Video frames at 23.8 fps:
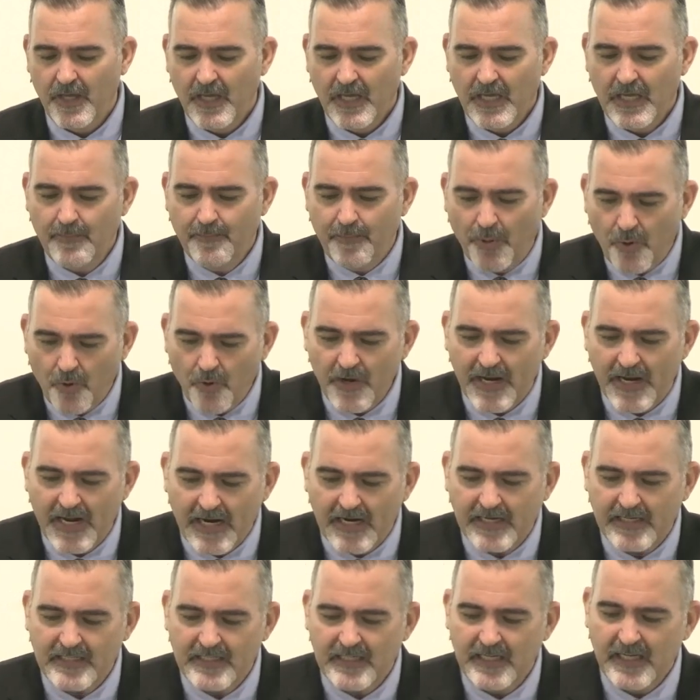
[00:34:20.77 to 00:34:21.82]
He poured
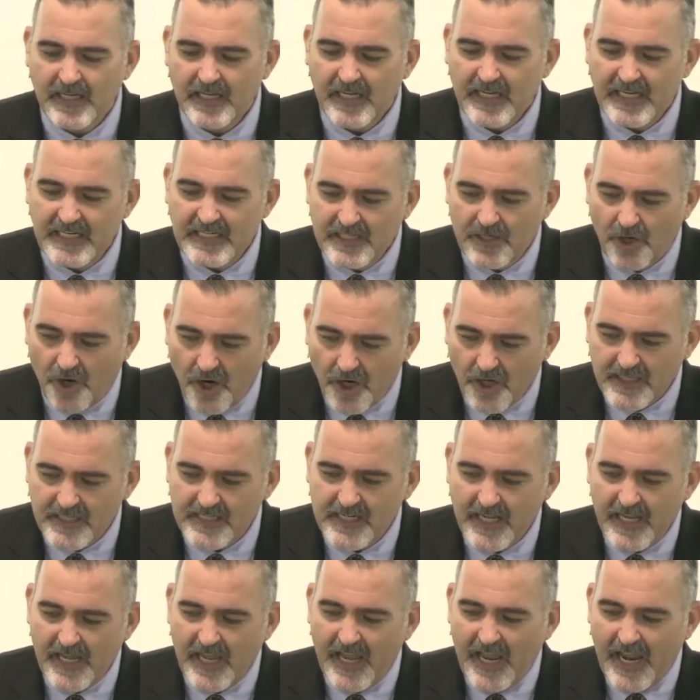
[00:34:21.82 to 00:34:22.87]
out His hot
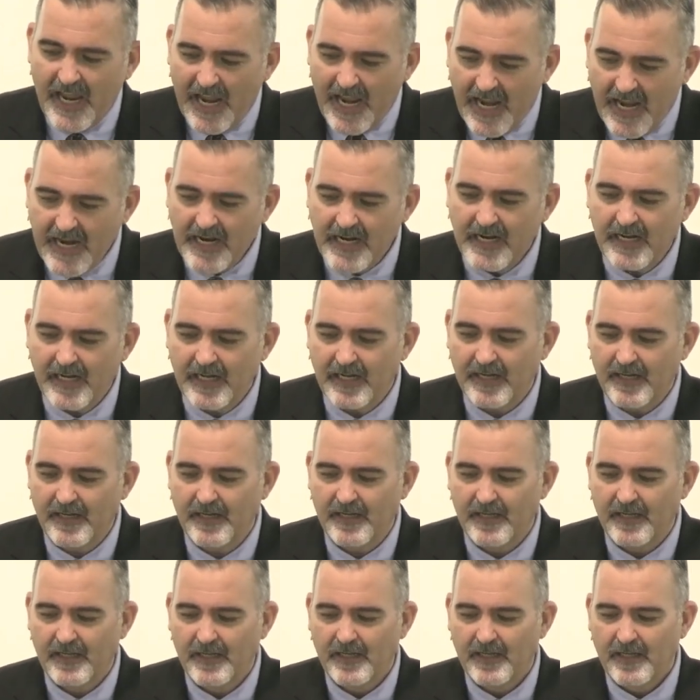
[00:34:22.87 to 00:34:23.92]
anger,
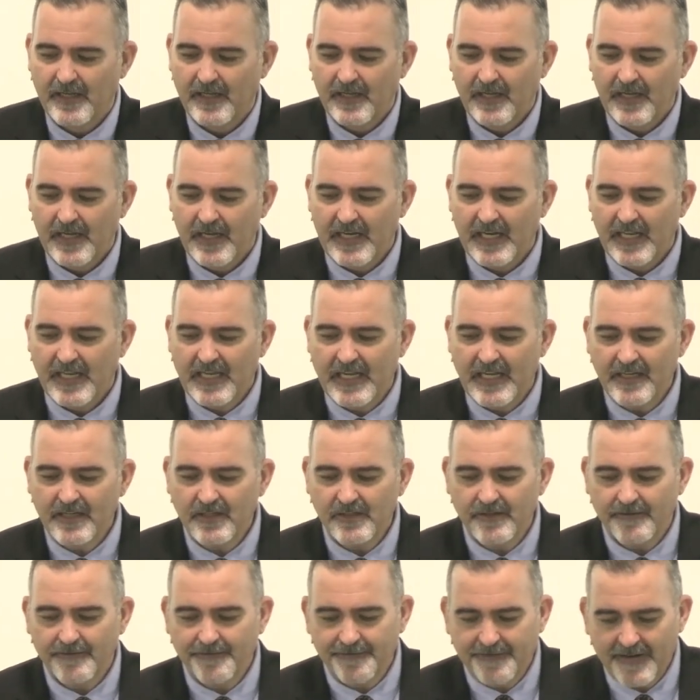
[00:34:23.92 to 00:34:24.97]
and He
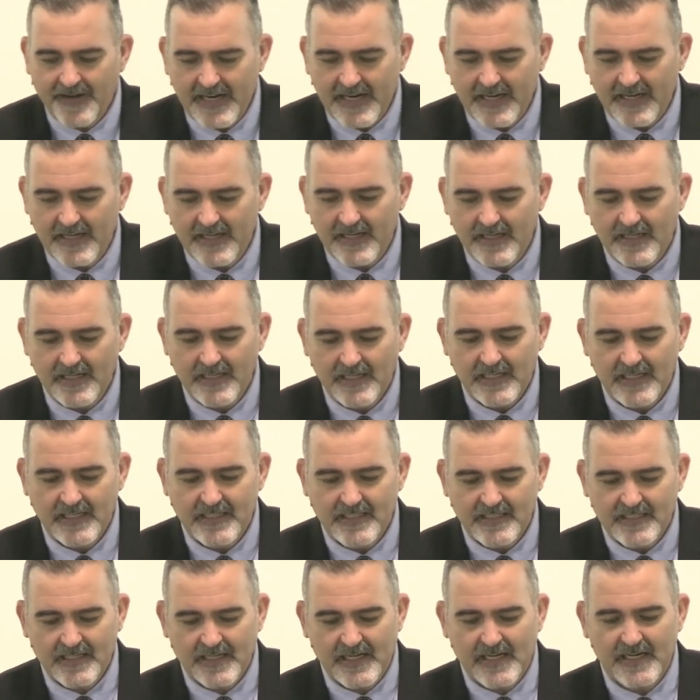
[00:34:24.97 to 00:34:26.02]
kindled a fire
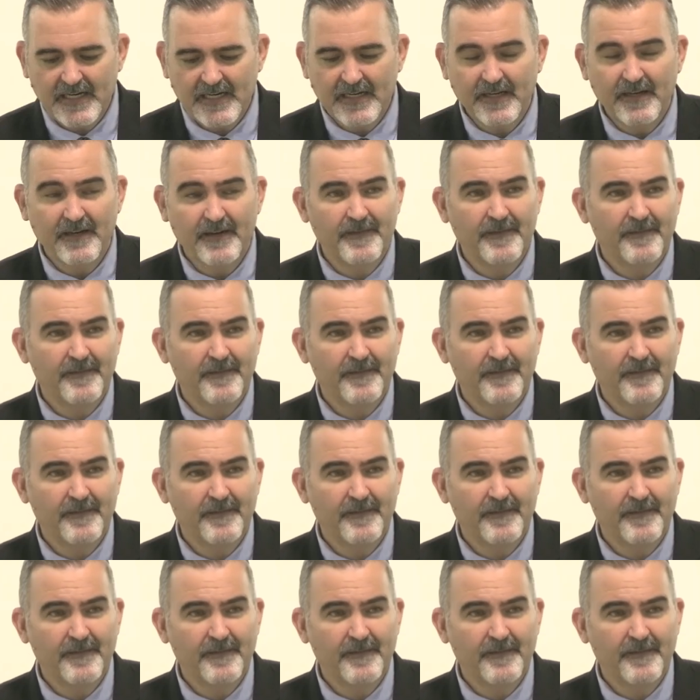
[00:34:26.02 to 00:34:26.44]
in Zion.